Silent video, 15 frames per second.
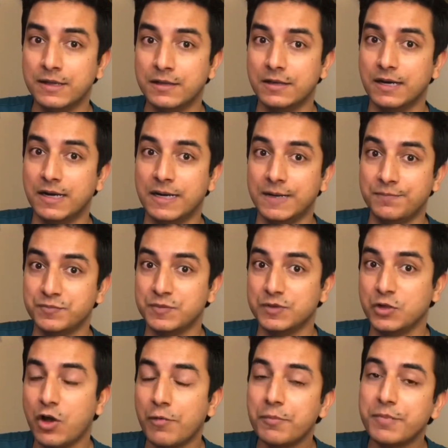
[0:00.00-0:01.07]

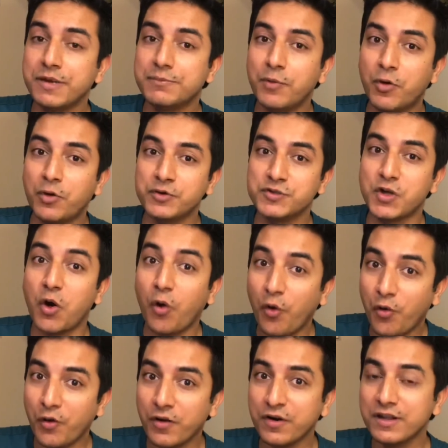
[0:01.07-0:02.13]
government bonds
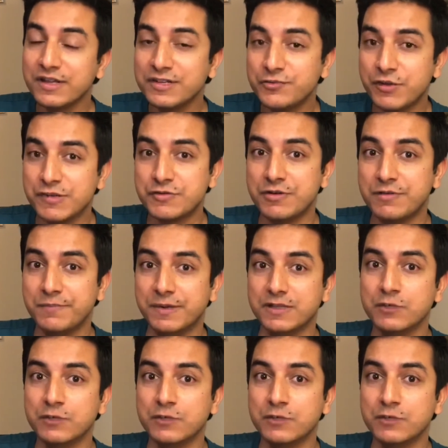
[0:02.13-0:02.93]
or treasury bill,